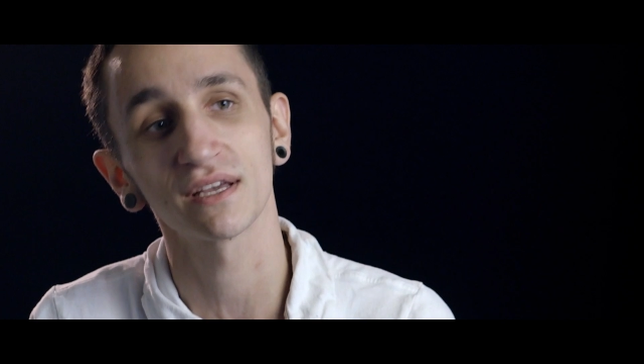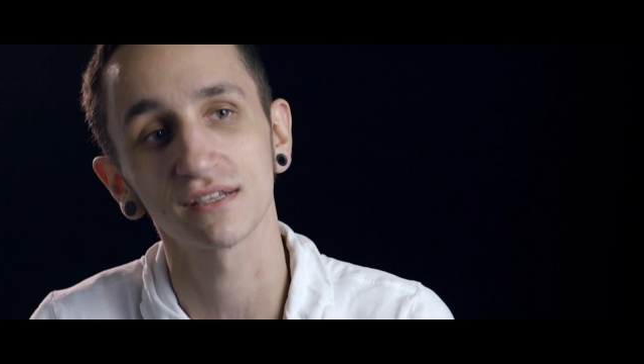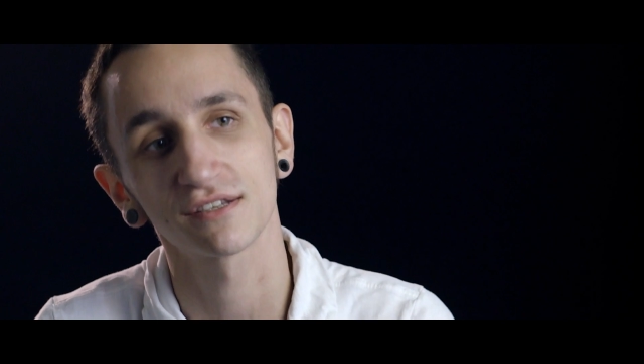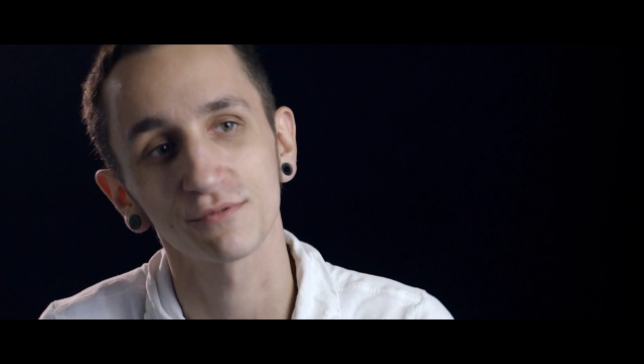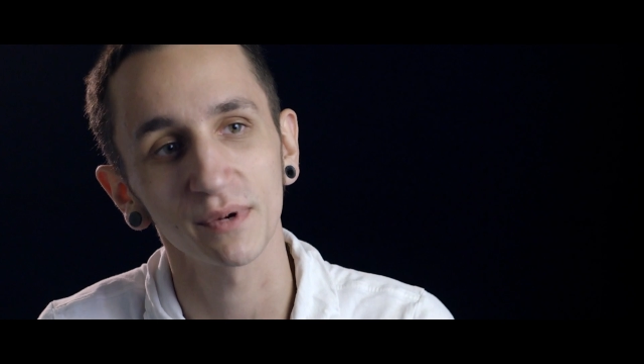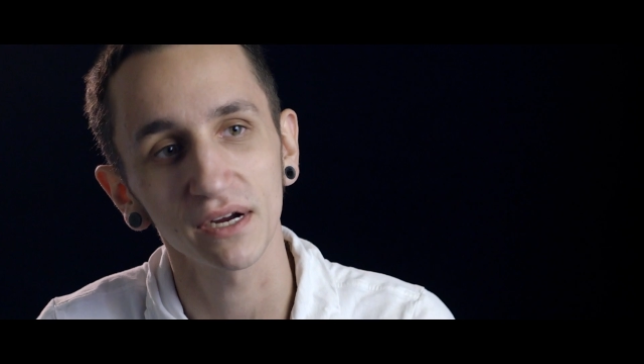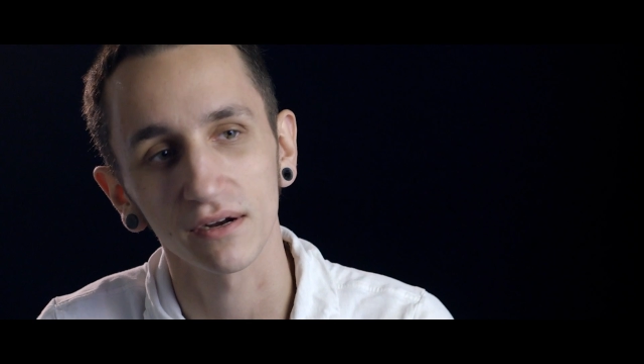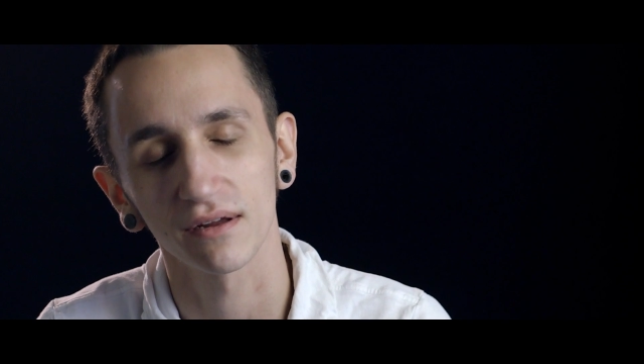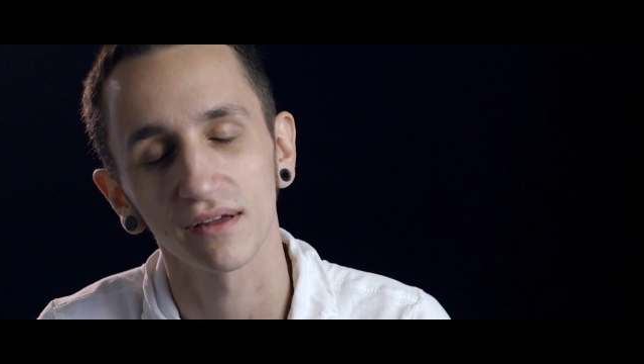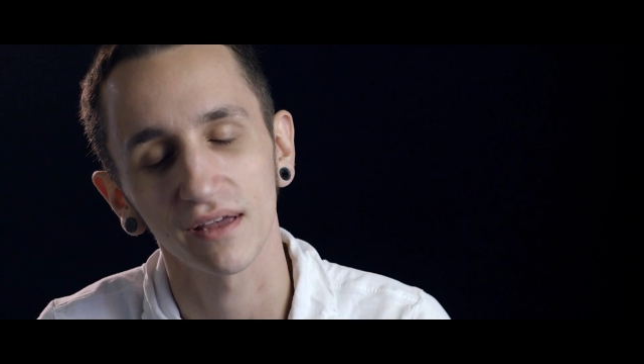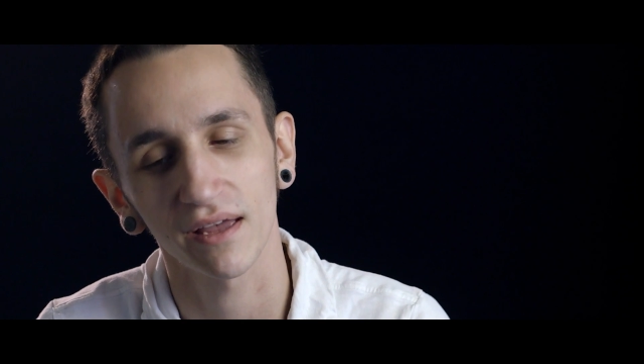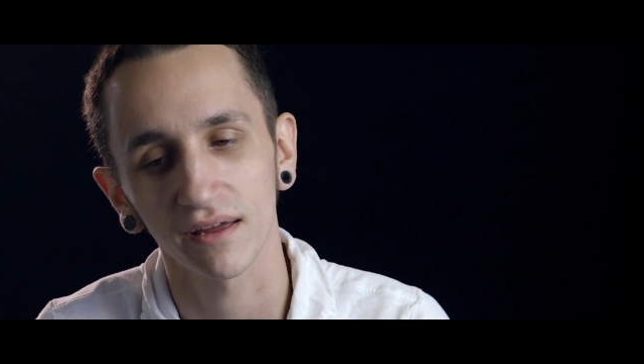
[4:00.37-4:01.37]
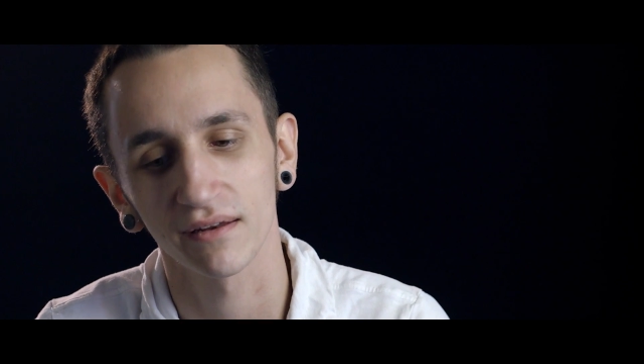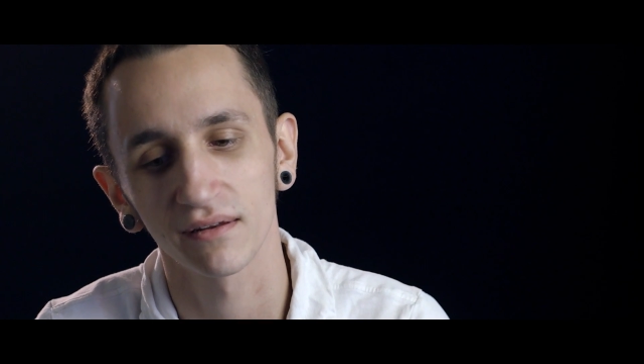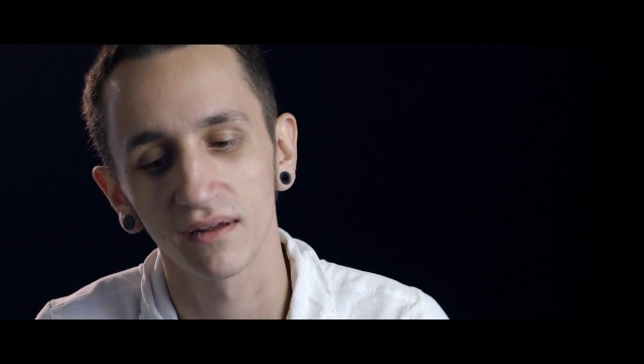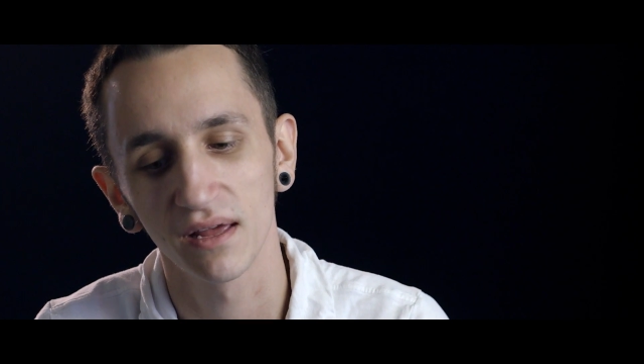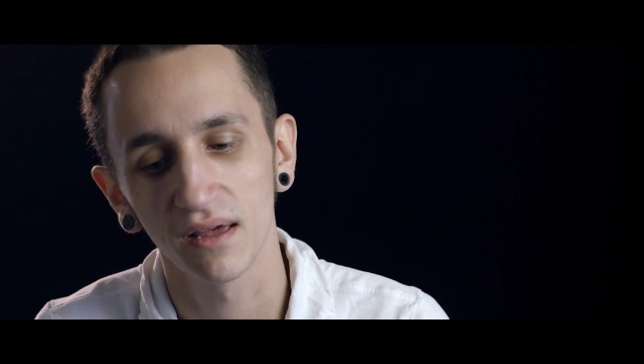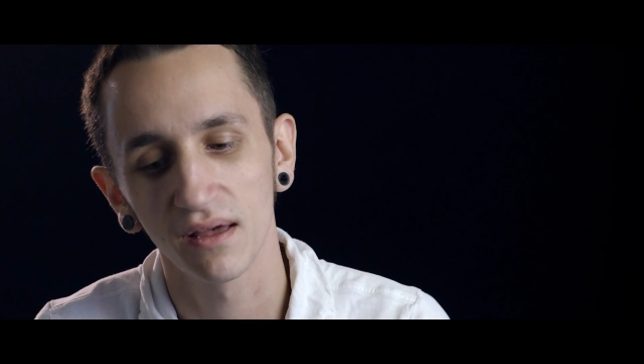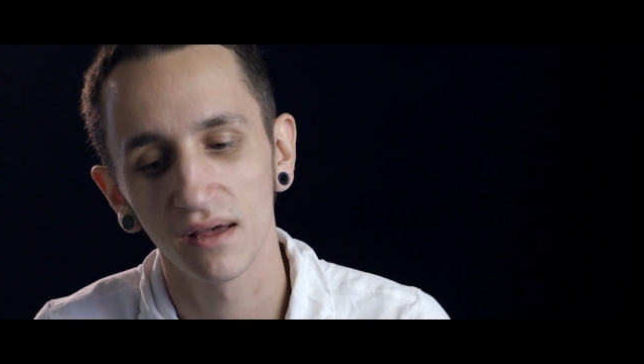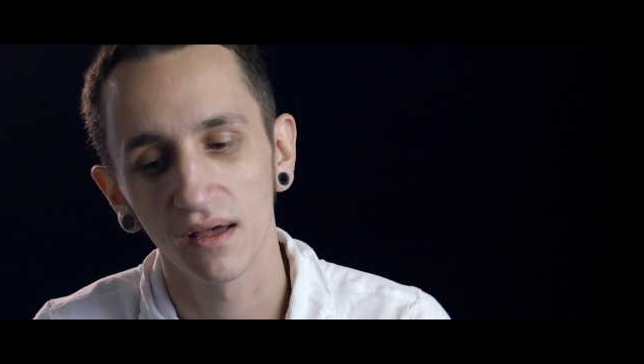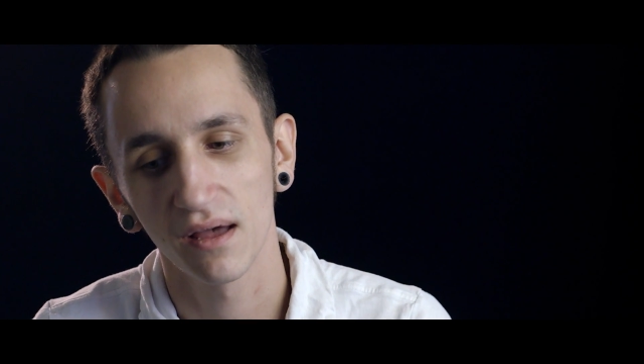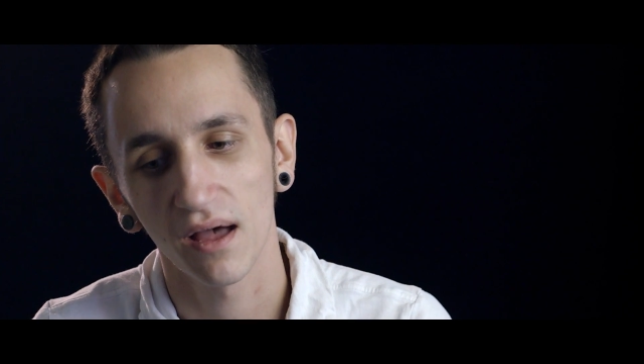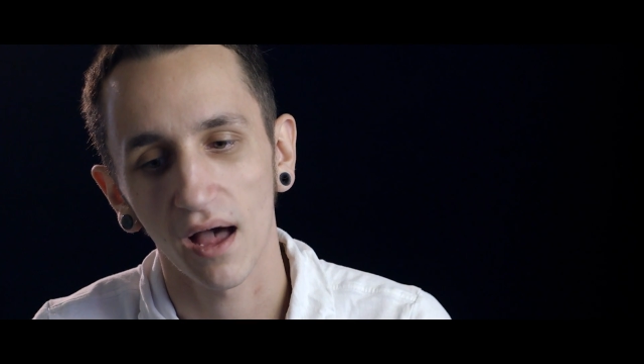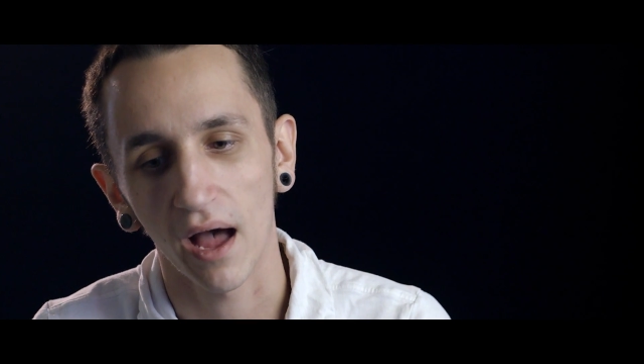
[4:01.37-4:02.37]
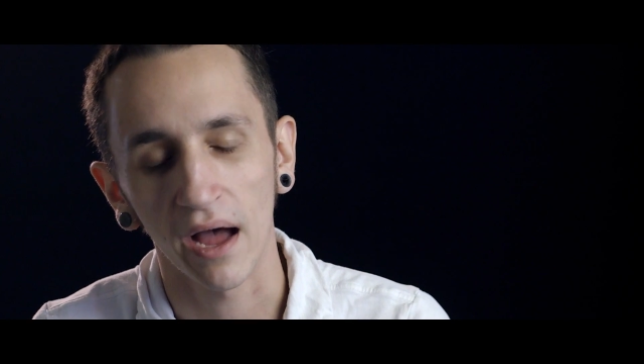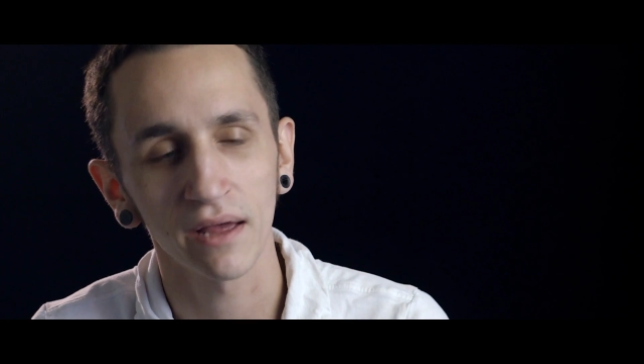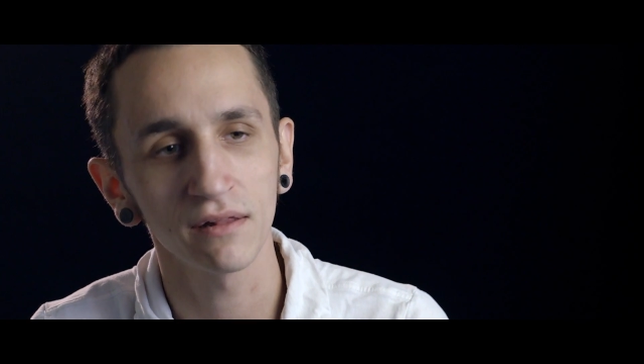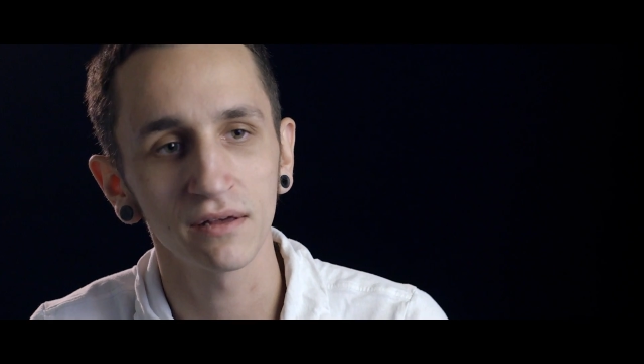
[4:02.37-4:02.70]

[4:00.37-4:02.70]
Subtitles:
thinks it's weird, and I